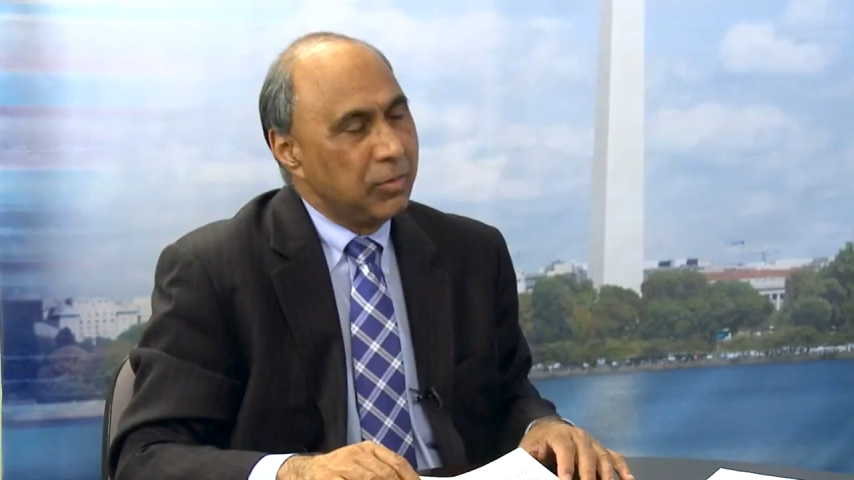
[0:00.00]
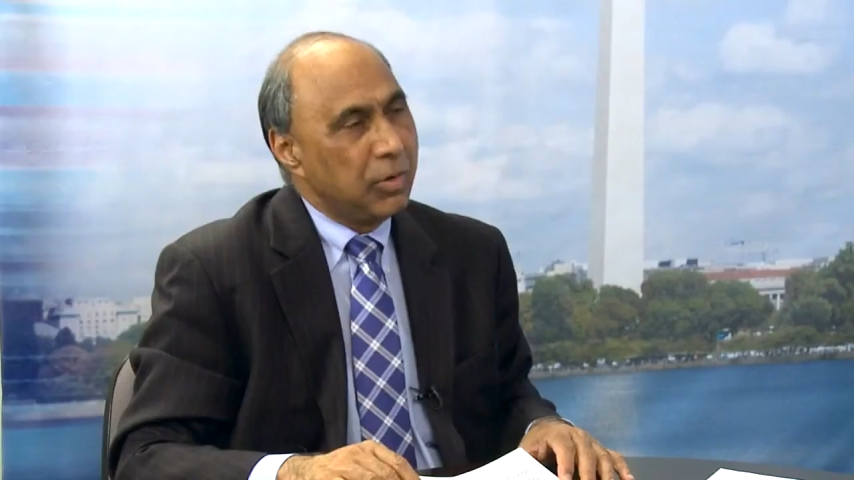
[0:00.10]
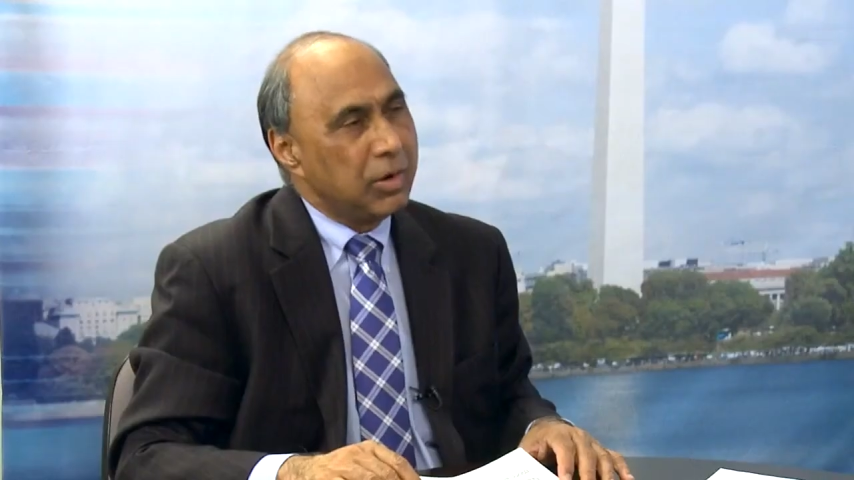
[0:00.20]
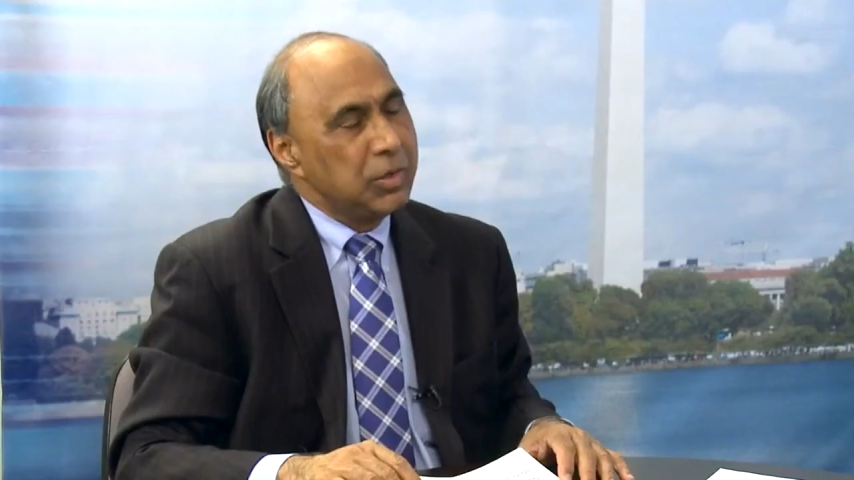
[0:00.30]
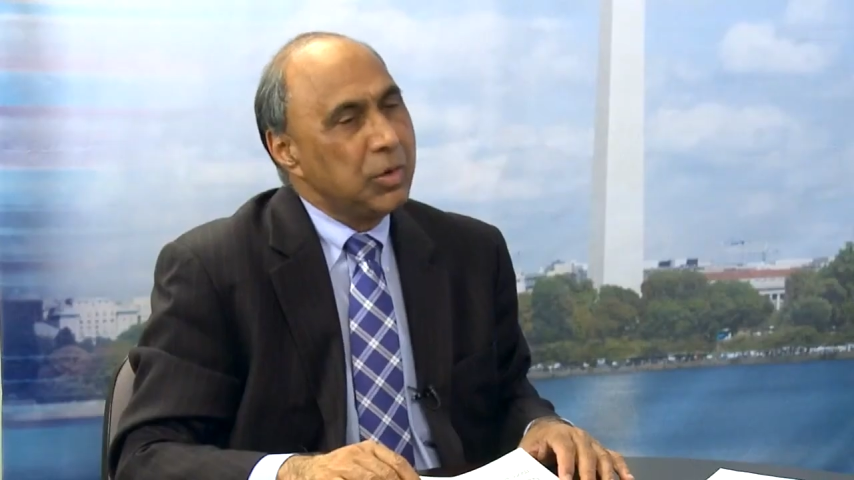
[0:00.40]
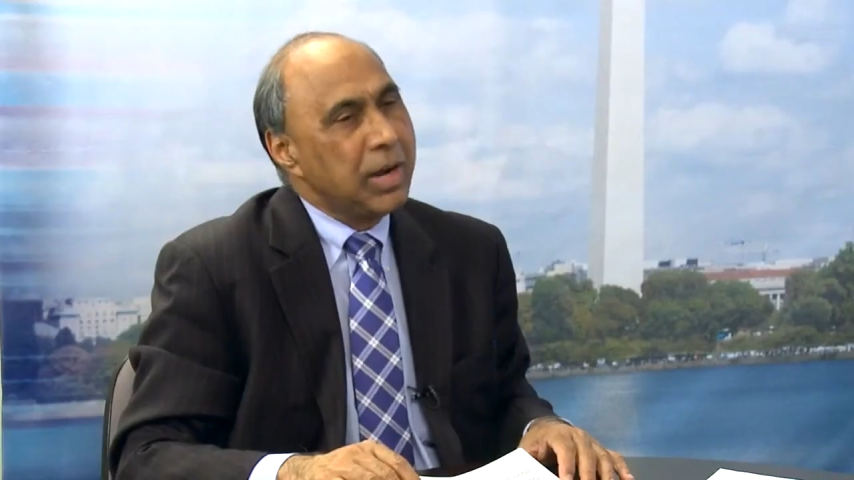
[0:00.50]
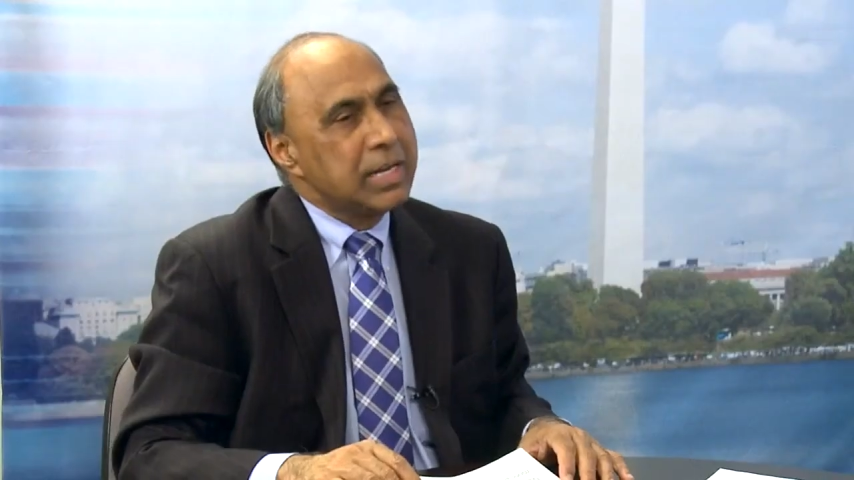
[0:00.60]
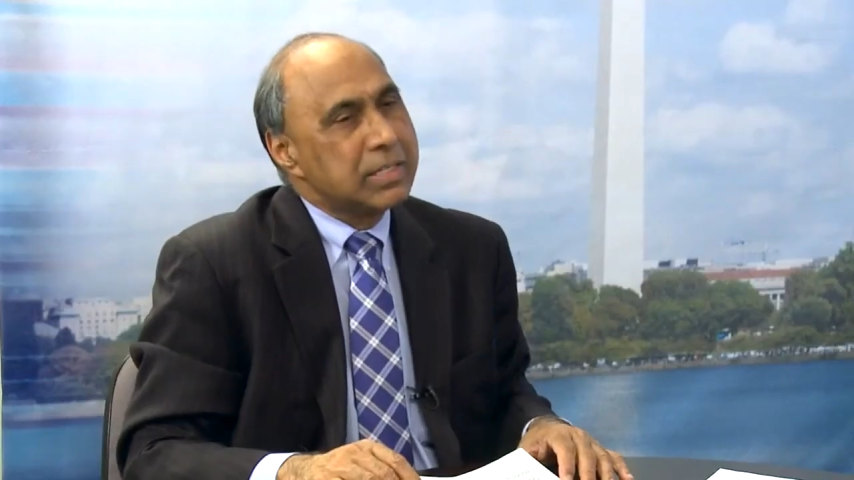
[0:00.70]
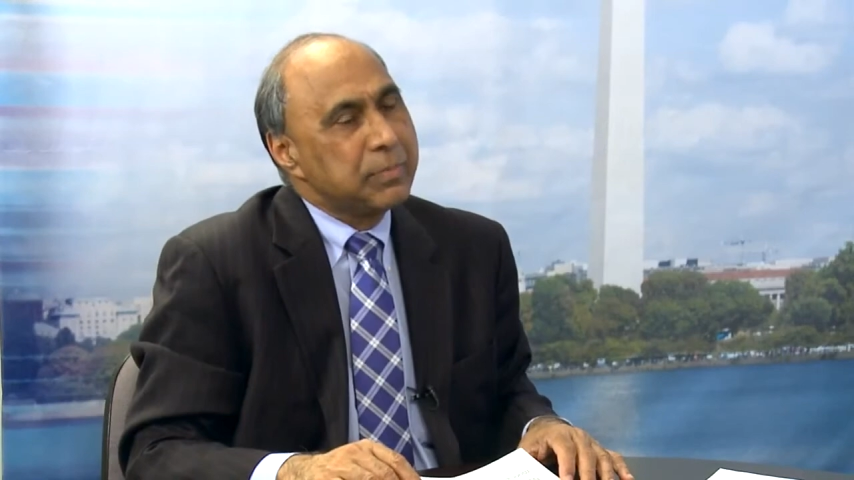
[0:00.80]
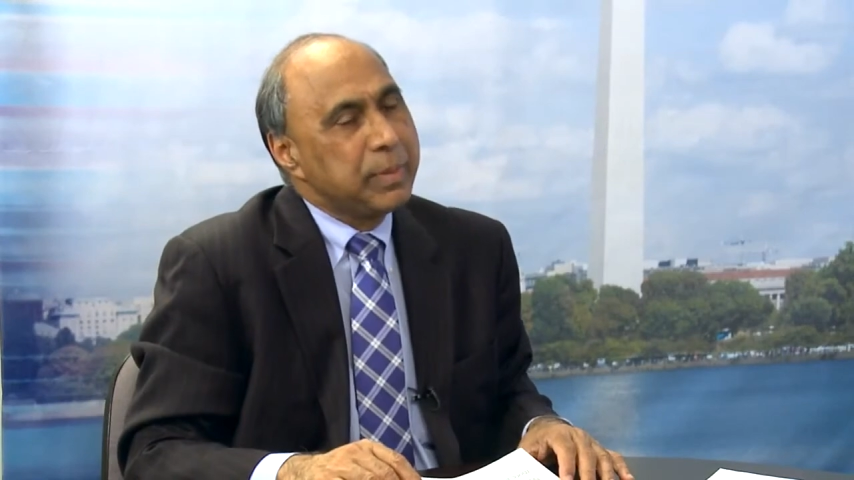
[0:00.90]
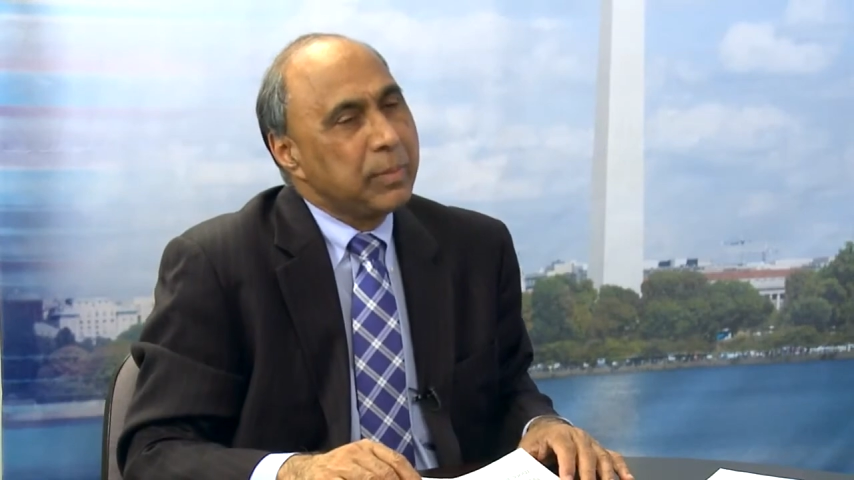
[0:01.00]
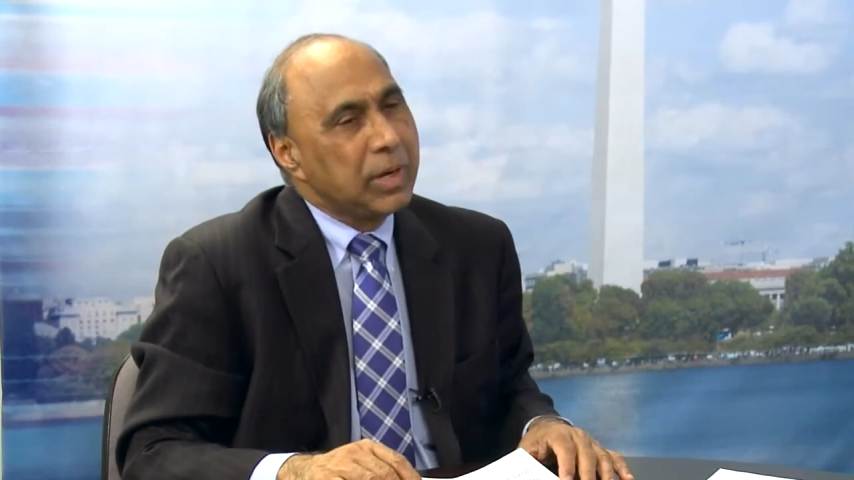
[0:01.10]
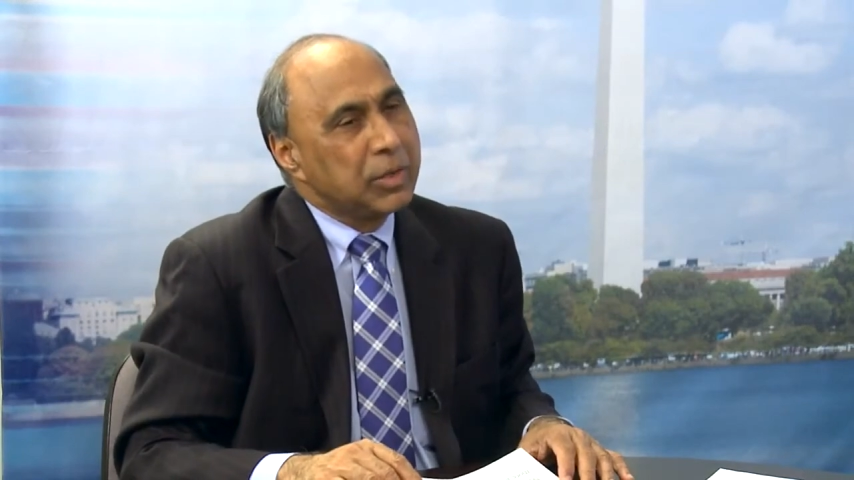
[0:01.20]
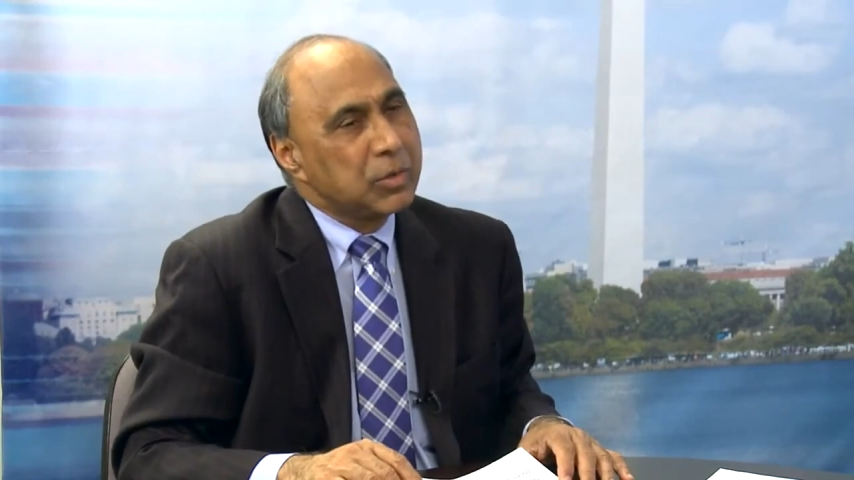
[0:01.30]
Well, you guys, people like